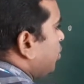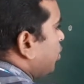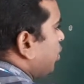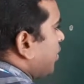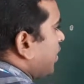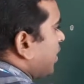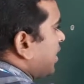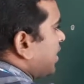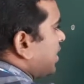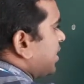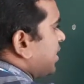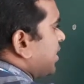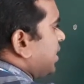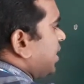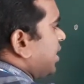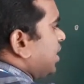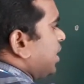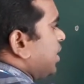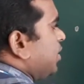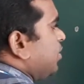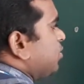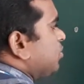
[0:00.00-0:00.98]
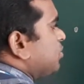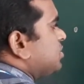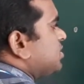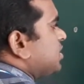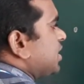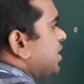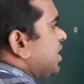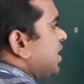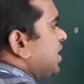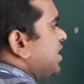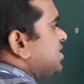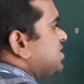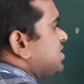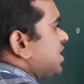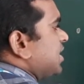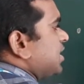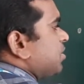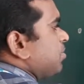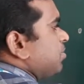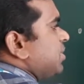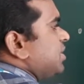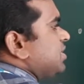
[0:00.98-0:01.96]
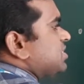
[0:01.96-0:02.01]
that reducing
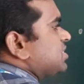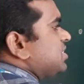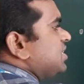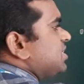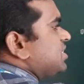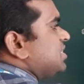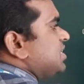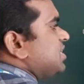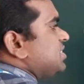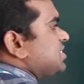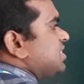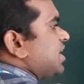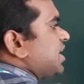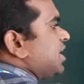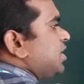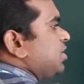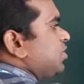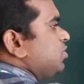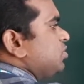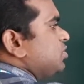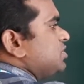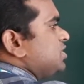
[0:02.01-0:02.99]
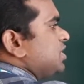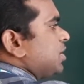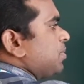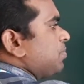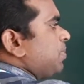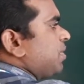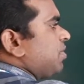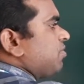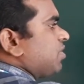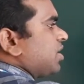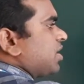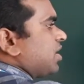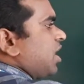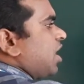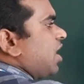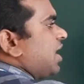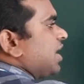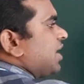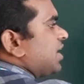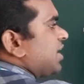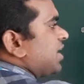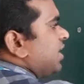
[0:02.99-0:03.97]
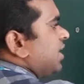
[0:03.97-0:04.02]
agent means this is the reducing power
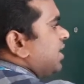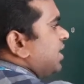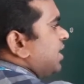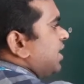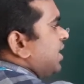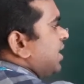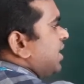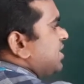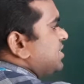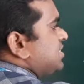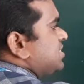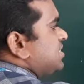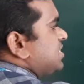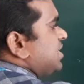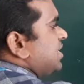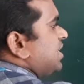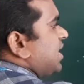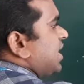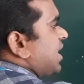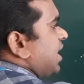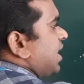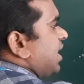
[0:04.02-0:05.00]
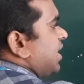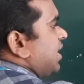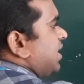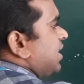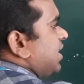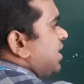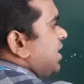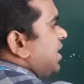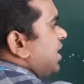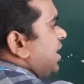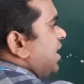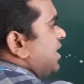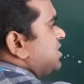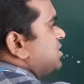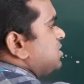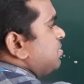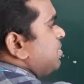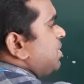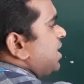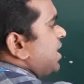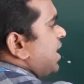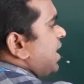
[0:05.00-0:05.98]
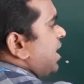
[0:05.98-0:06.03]
or HCl,
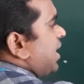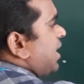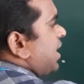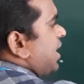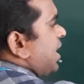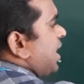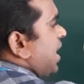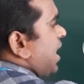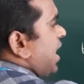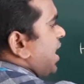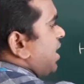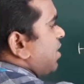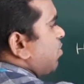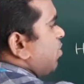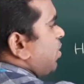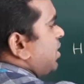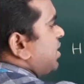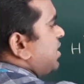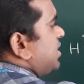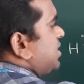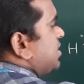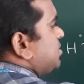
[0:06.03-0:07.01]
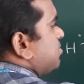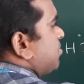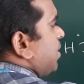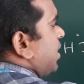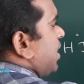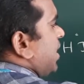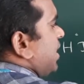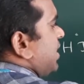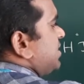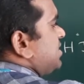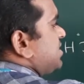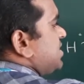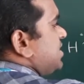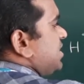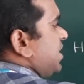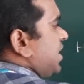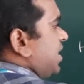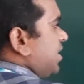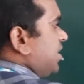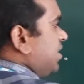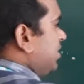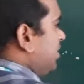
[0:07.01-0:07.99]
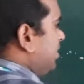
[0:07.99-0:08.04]
HBr and what it is
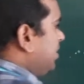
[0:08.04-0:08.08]
HCl.